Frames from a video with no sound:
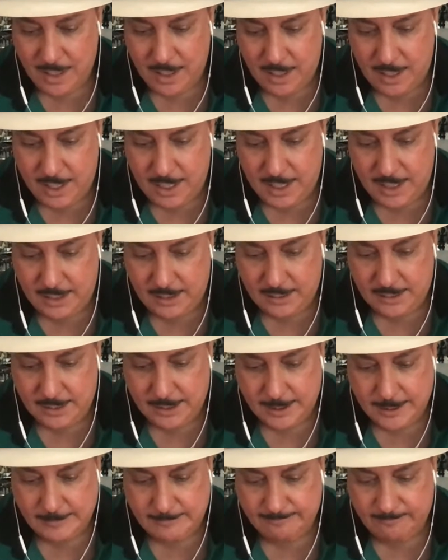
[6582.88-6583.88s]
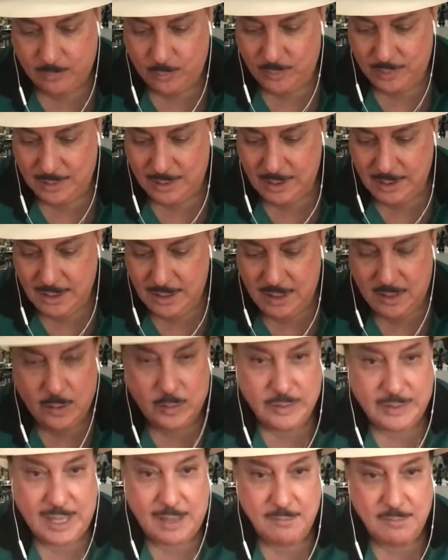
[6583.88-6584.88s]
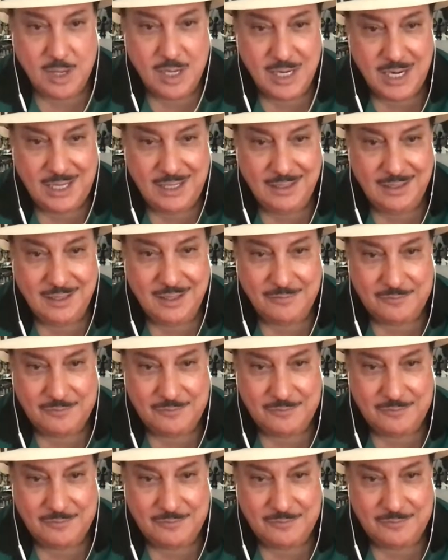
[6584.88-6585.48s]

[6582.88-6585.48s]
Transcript: and that money